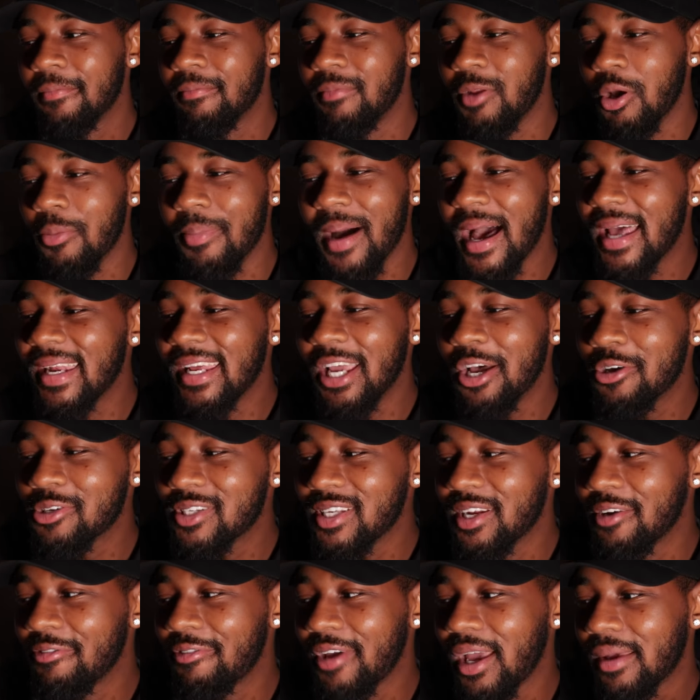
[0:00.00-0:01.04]
Nobody else
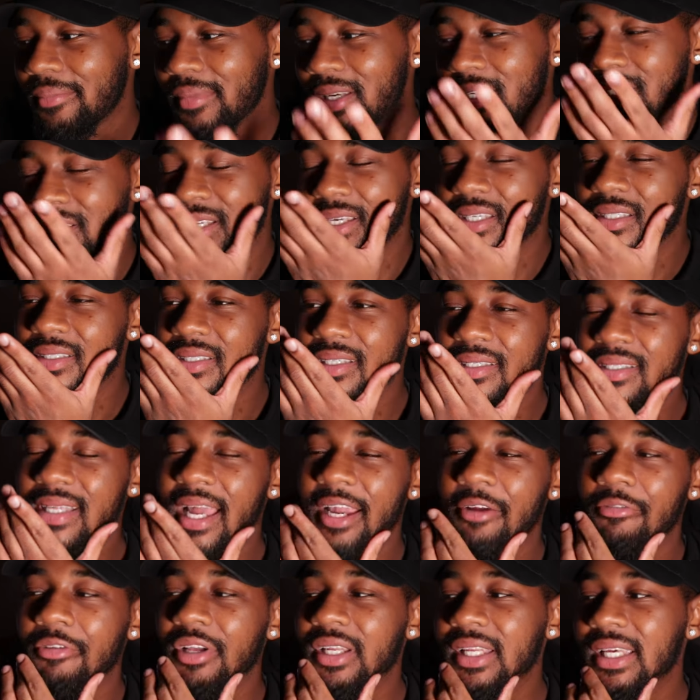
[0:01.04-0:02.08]
in the family is
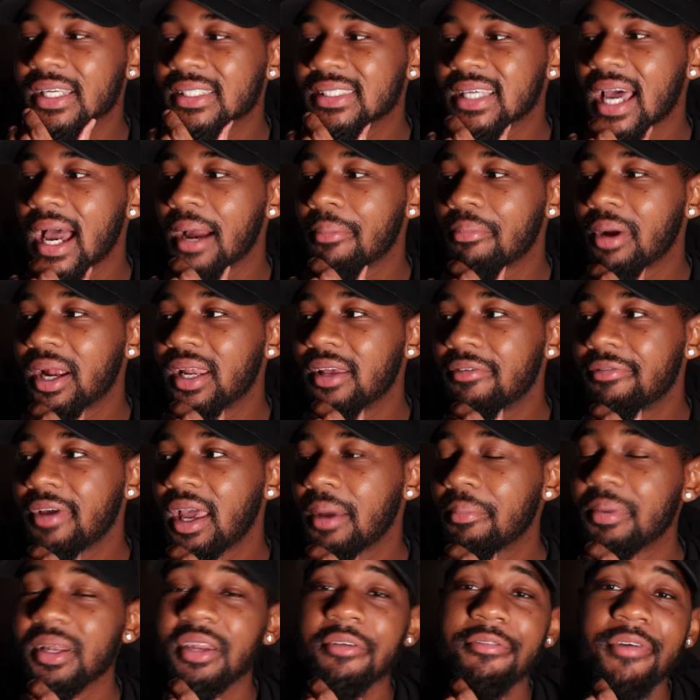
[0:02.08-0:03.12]
like really a Tom Brady
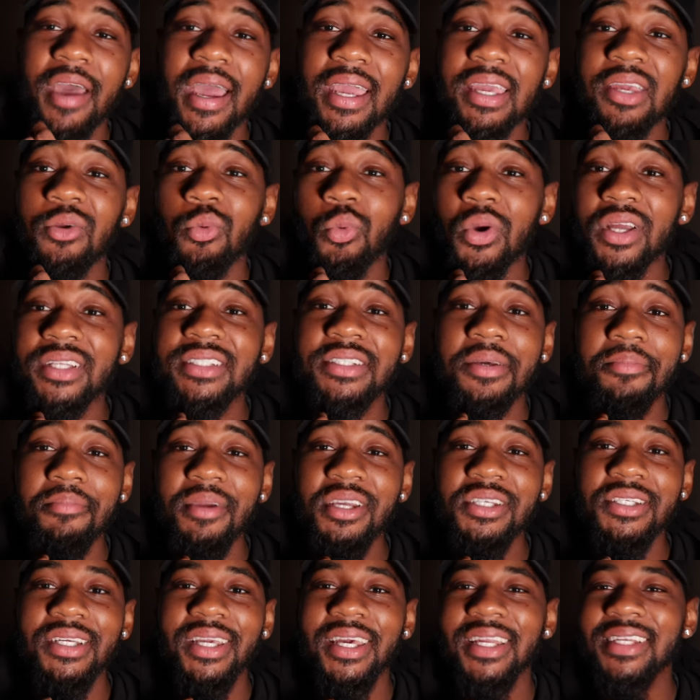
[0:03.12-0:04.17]
fan, but the fact he went to
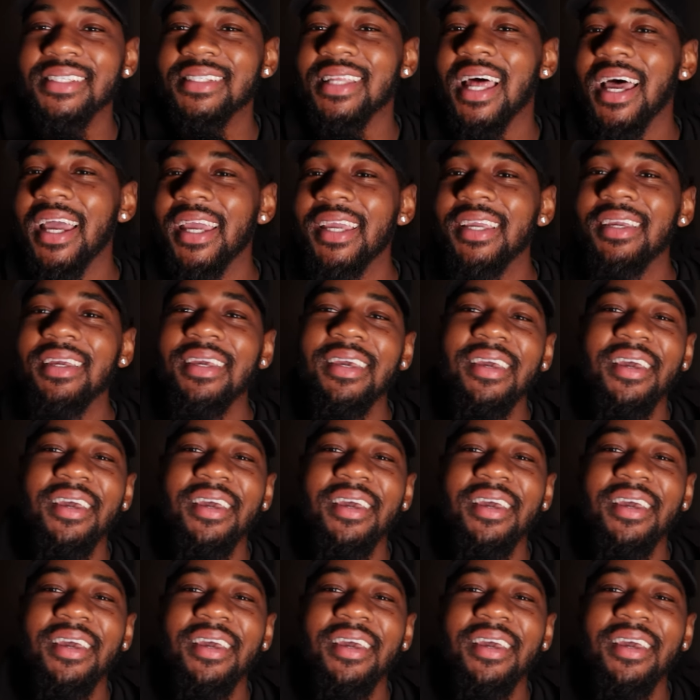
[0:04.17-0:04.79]
Michigan is like,